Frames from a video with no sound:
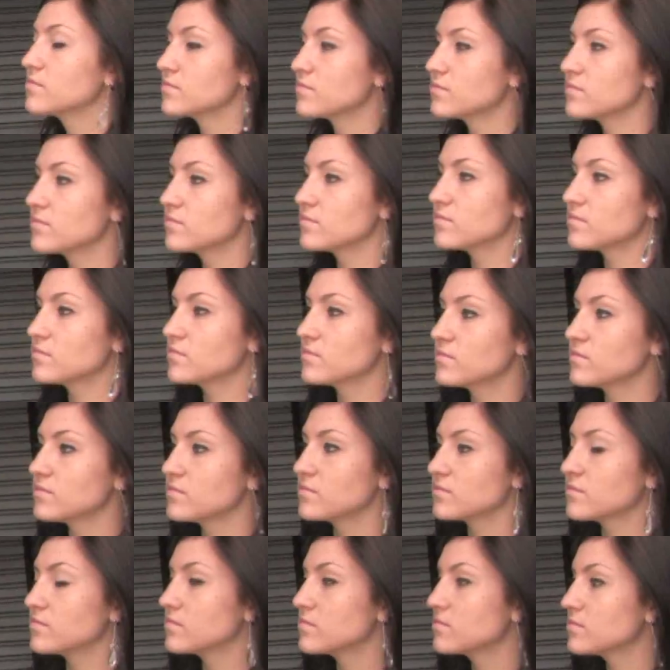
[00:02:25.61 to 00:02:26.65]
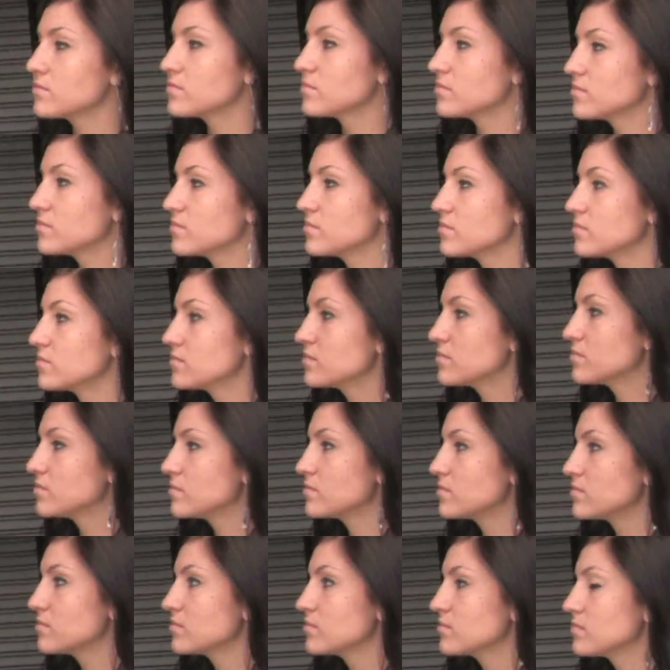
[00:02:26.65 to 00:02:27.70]

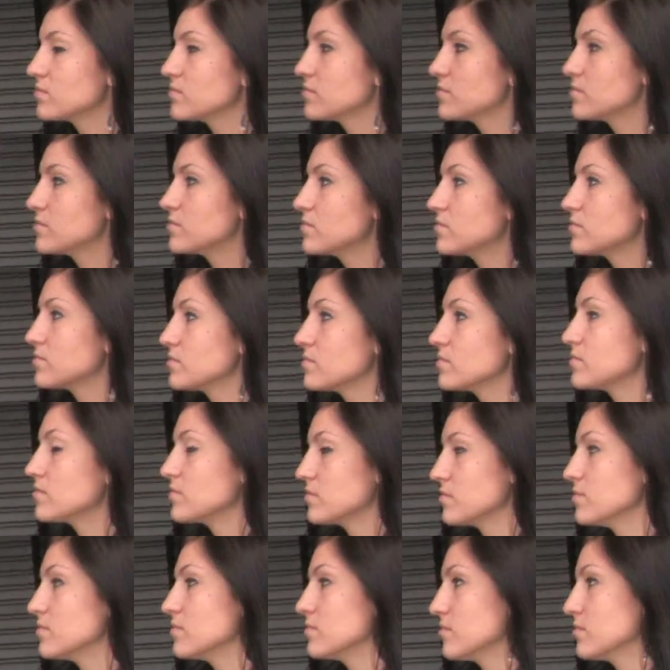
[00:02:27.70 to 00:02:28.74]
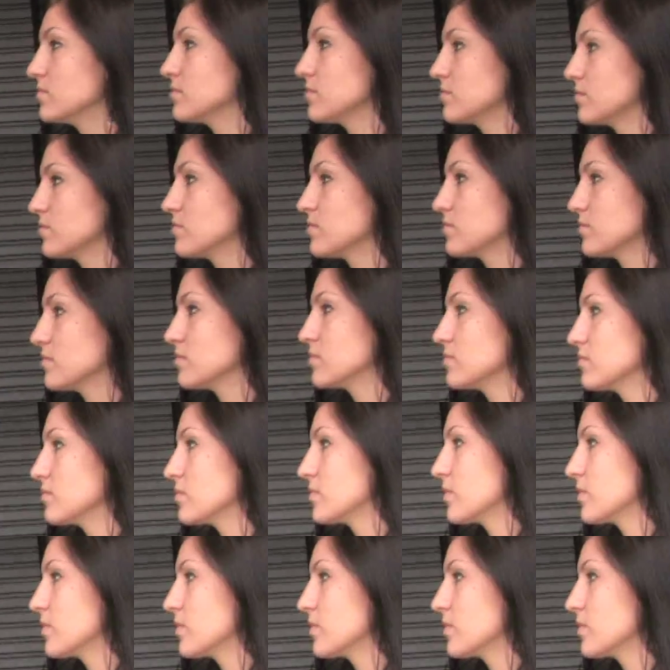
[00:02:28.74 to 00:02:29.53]
The person shown says nothing.